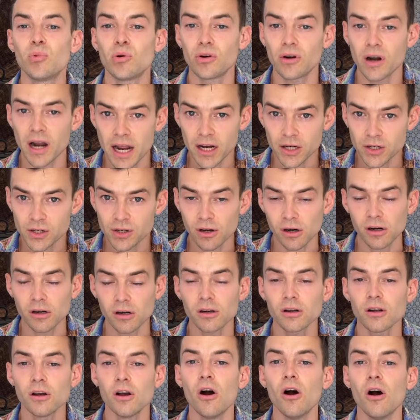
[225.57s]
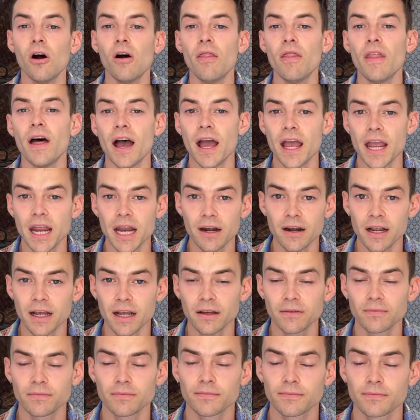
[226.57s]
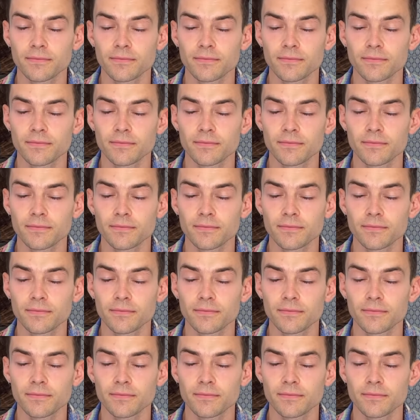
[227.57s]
pressure on that area.